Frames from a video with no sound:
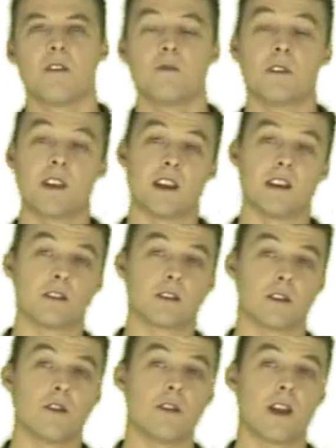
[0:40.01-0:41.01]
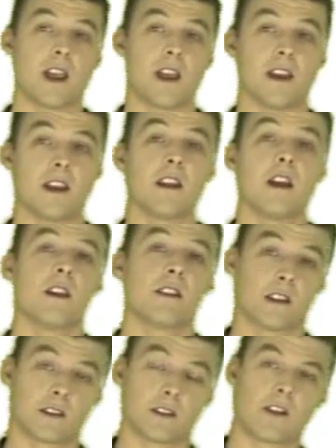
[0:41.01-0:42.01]
Within glue heating,
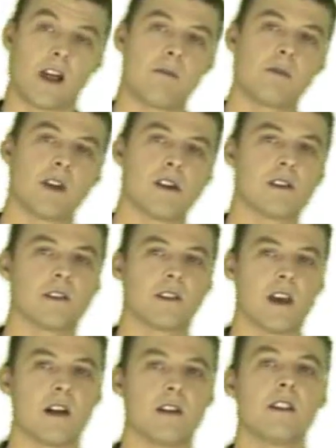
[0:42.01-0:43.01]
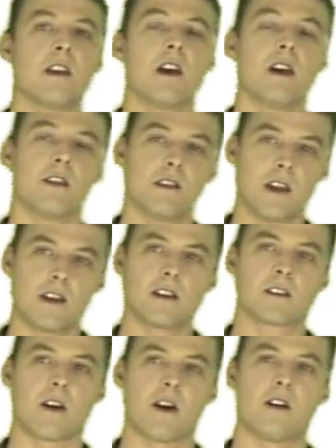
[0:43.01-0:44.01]
the slab goes down, then a
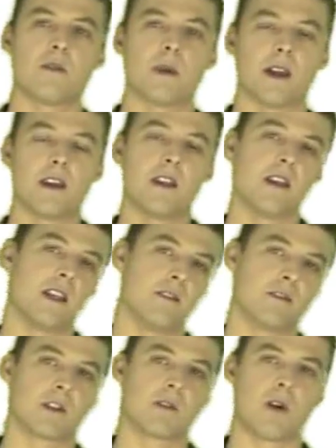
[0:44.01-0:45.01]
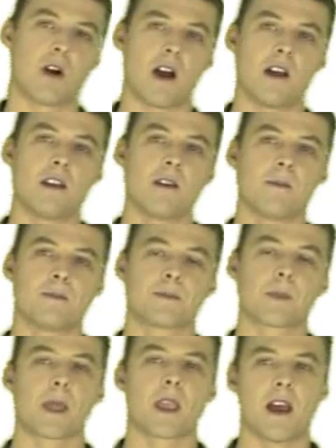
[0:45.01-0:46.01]
tile bed if required,
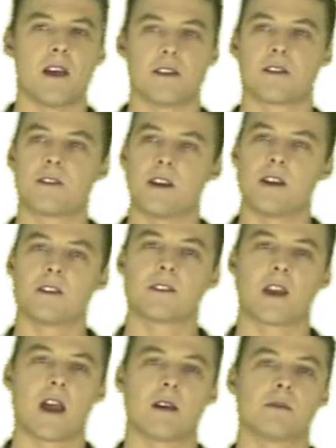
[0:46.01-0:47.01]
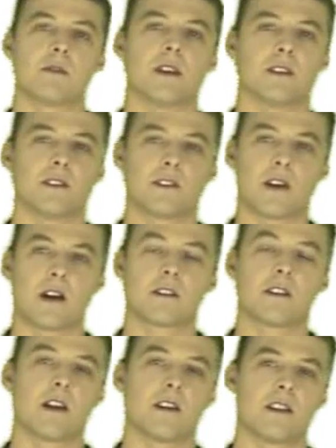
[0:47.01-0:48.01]
and the thinnest cable is
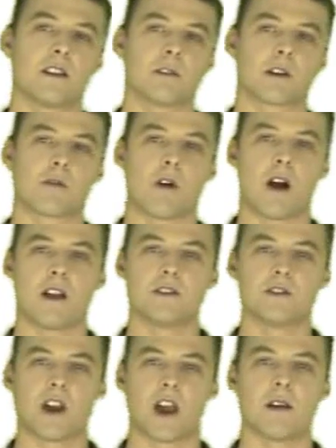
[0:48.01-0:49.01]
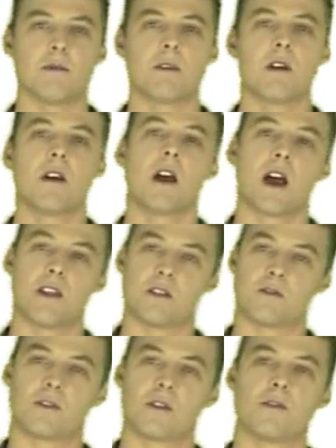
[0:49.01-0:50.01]
stuck down in the required shape and
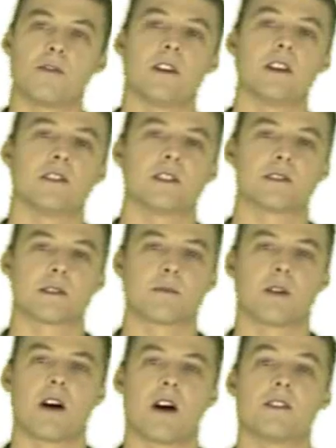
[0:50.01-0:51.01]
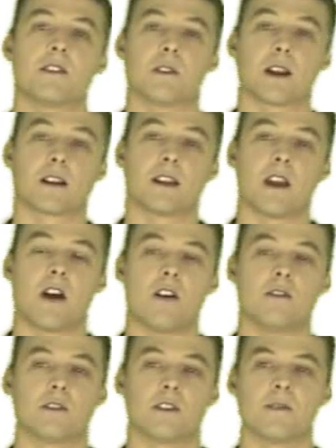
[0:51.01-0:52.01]
the floor finish is applied directly
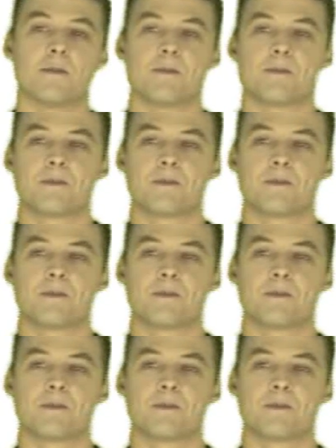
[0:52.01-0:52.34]
over it.